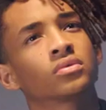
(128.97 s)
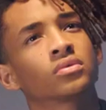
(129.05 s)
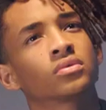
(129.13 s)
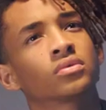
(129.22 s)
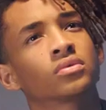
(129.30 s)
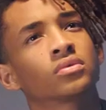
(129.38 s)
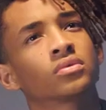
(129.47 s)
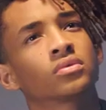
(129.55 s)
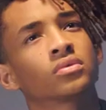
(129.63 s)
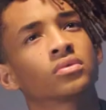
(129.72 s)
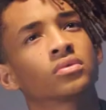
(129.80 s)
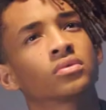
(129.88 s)

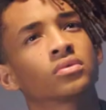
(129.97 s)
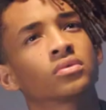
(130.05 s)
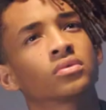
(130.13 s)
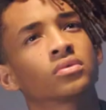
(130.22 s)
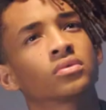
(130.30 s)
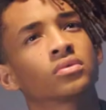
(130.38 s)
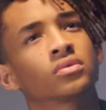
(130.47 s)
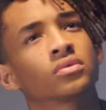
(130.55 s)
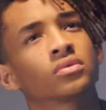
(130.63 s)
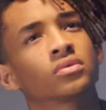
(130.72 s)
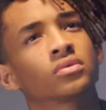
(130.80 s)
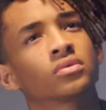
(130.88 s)

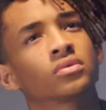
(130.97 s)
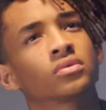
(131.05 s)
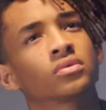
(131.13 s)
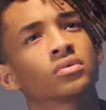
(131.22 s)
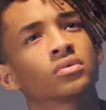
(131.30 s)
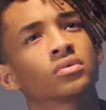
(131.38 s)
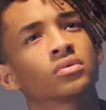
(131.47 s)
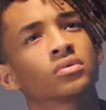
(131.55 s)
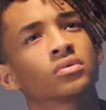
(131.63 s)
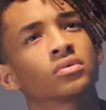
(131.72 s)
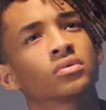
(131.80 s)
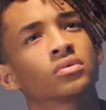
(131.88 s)

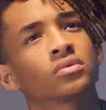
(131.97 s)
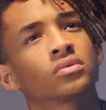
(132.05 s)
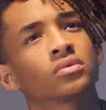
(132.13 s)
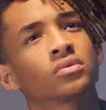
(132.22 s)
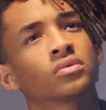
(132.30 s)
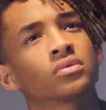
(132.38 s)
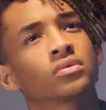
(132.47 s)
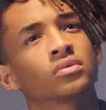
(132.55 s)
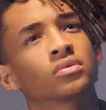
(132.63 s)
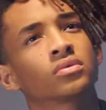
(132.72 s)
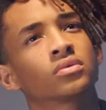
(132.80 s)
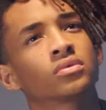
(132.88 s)

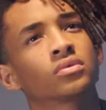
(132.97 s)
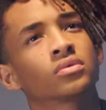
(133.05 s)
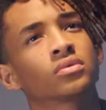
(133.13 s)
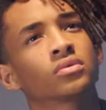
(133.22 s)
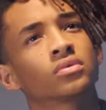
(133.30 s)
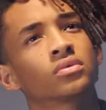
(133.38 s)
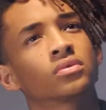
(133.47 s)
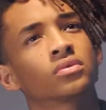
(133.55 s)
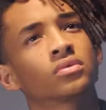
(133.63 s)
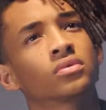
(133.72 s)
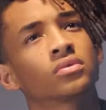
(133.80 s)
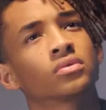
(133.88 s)

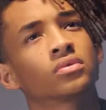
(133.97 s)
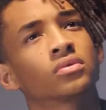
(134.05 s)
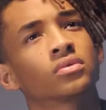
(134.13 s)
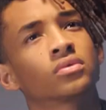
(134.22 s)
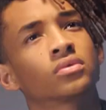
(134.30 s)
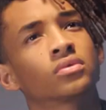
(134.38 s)
(not speaking)